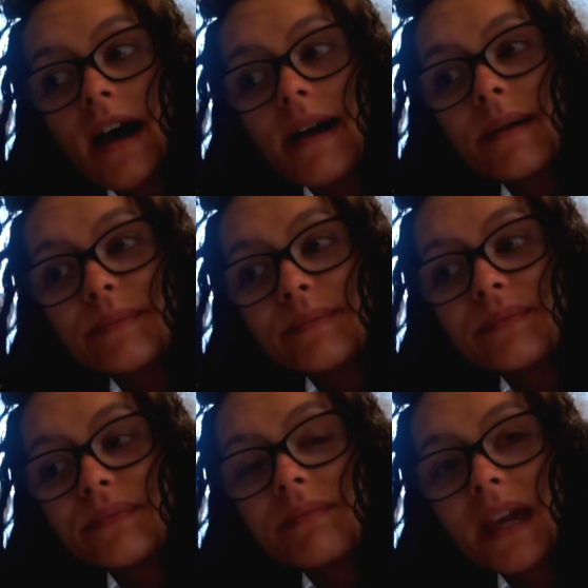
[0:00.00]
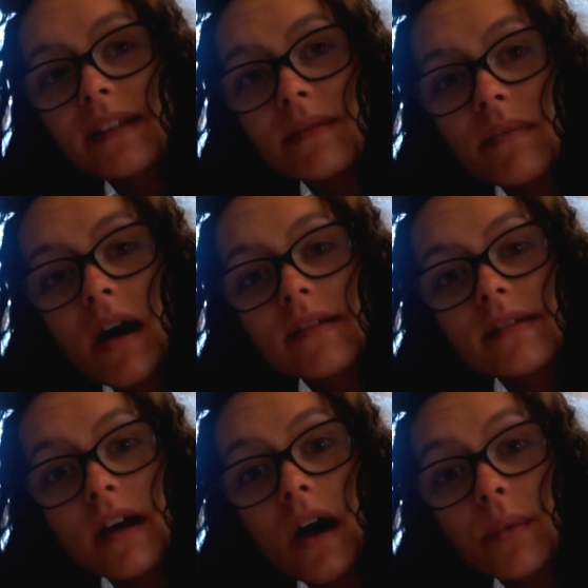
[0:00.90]
um, mix and
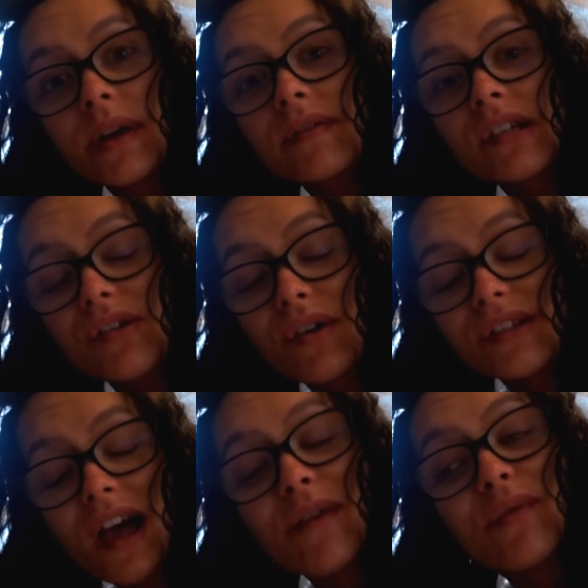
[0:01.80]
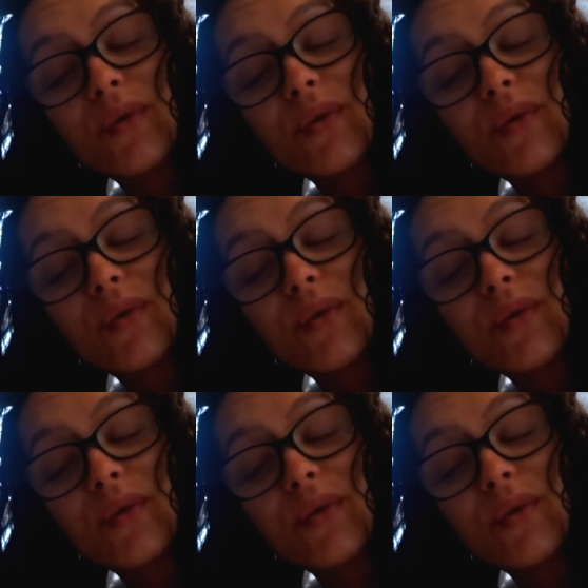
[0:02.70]
master one of the songs that I've